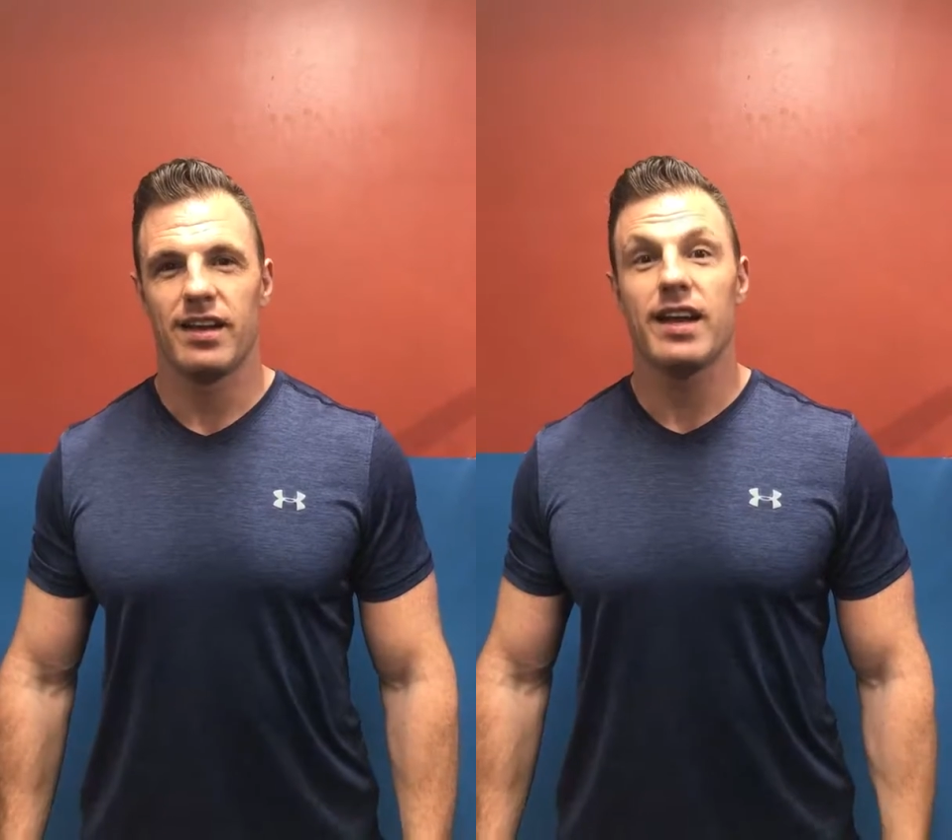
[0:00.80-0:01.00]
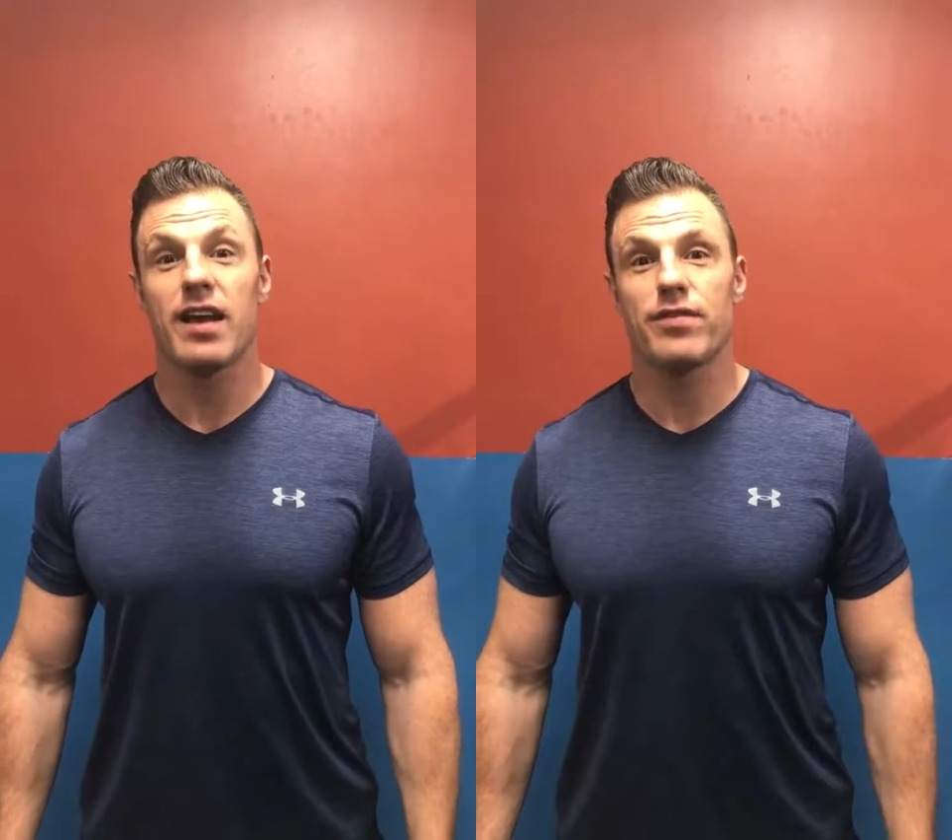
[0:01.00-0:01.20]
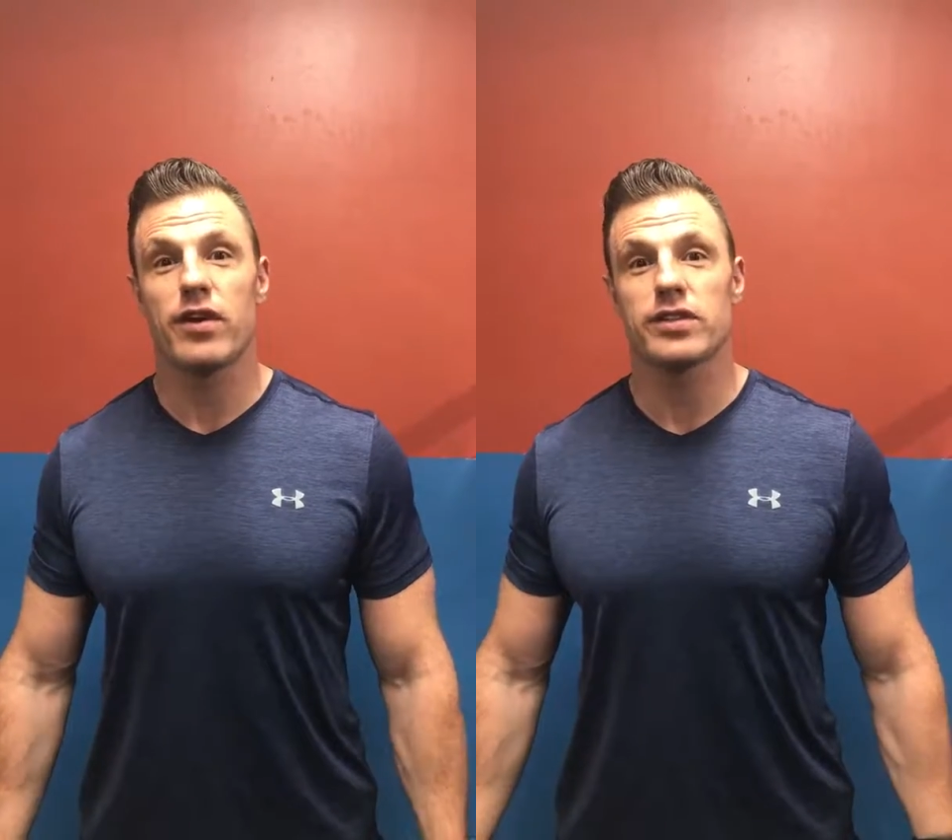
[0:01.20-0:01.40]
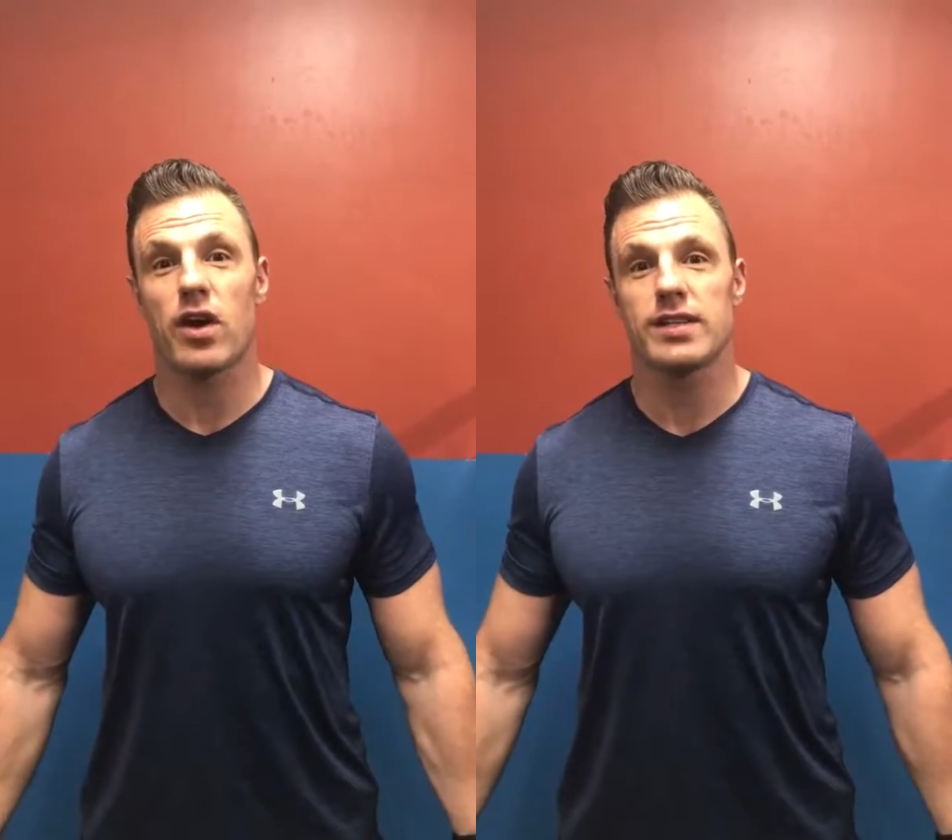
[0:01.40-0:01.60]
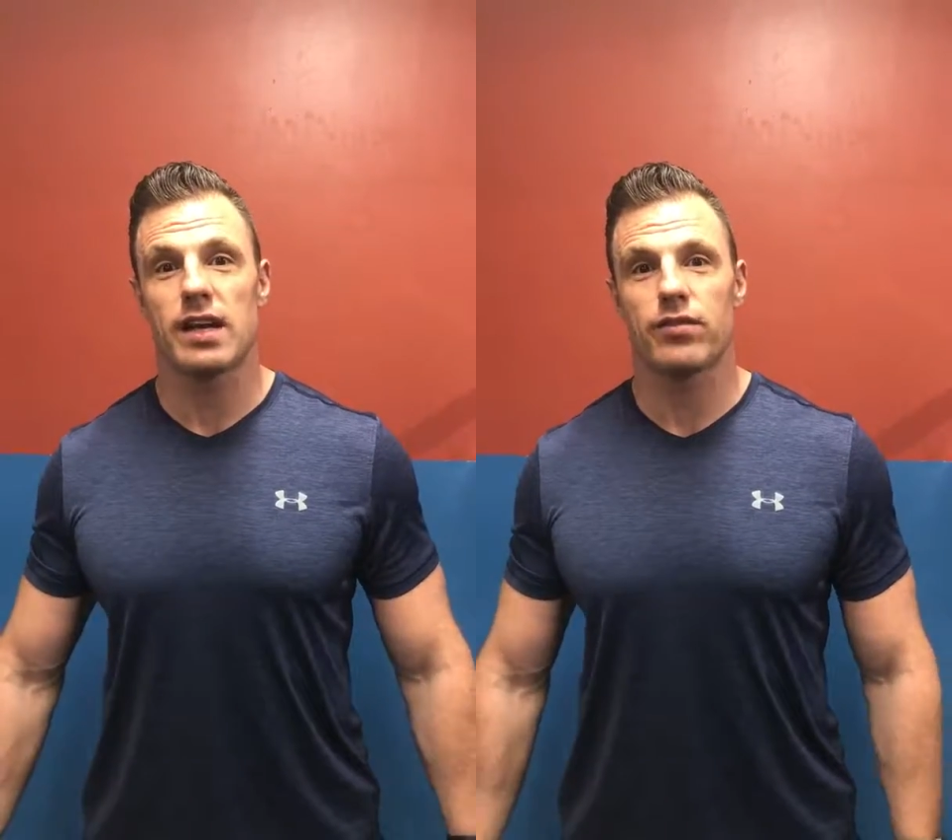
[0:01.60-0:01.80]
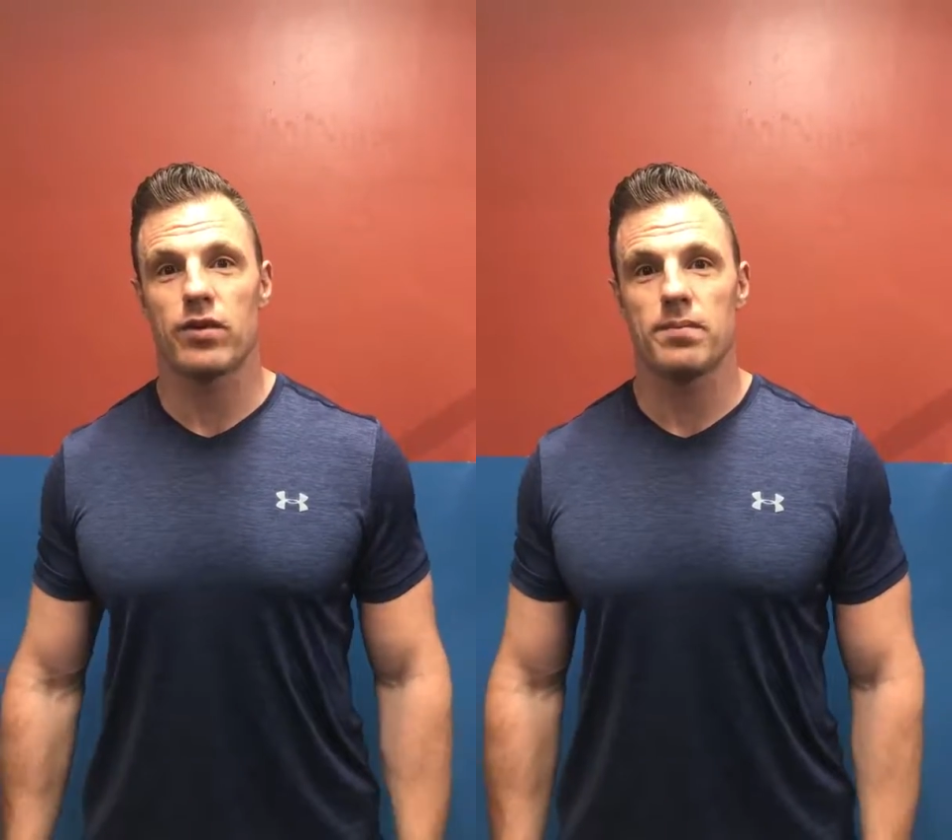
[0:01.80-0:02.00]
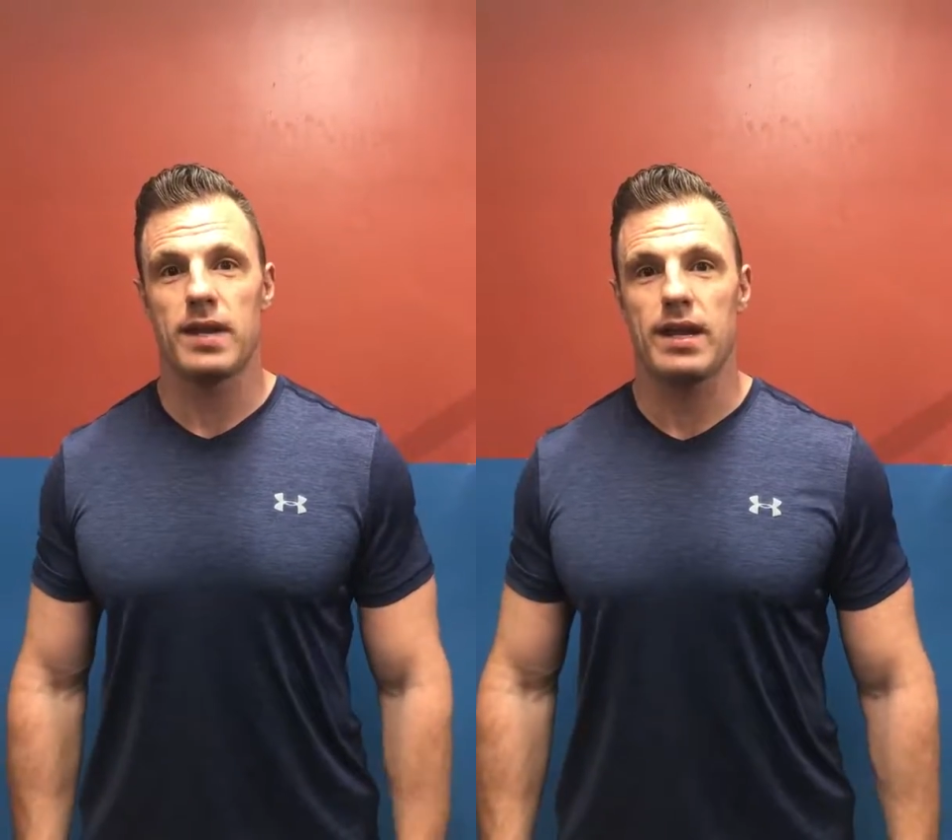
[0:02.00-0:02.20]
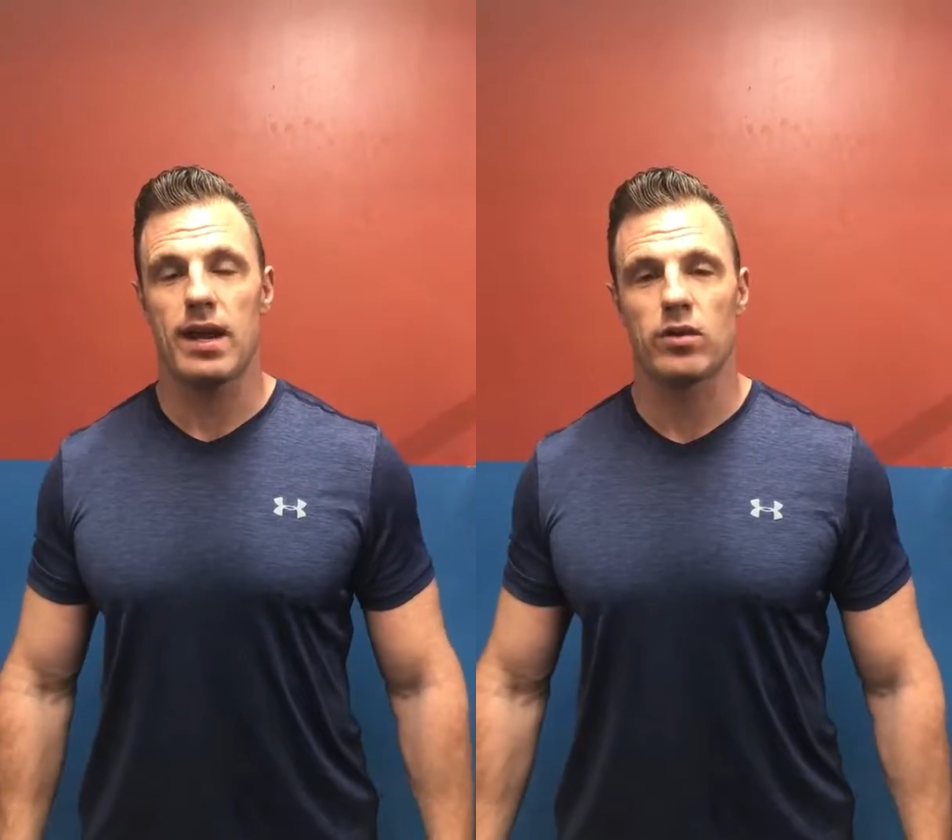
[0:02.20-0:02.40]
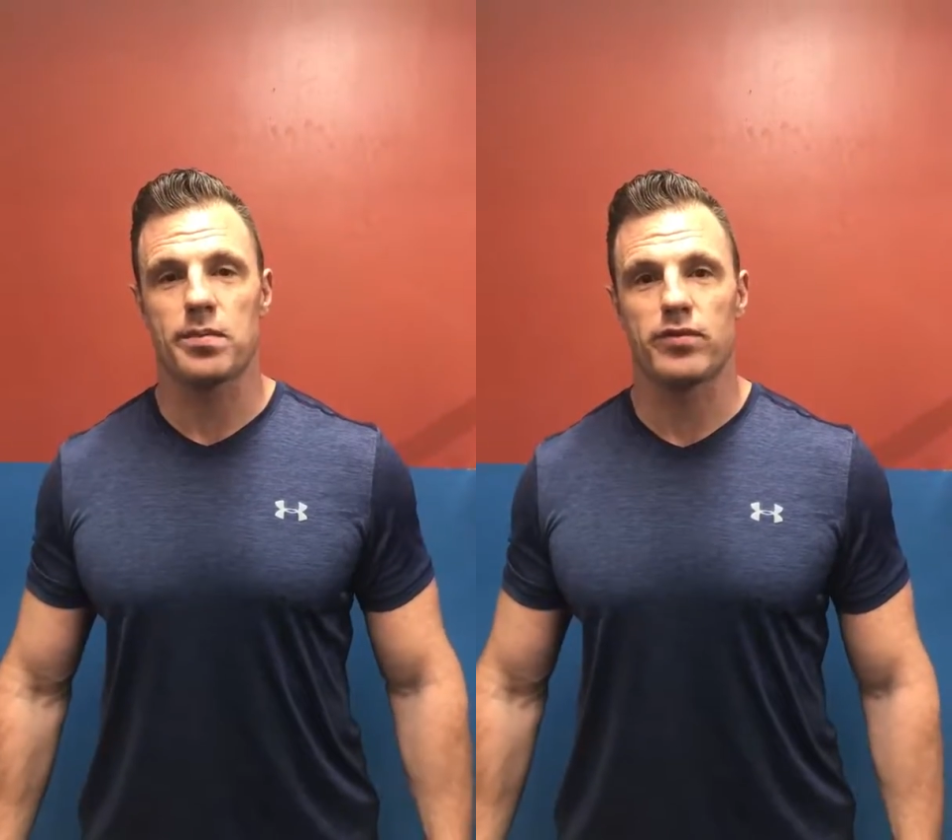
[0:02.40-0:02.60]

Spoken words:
G'day folks, Isaac from InHealth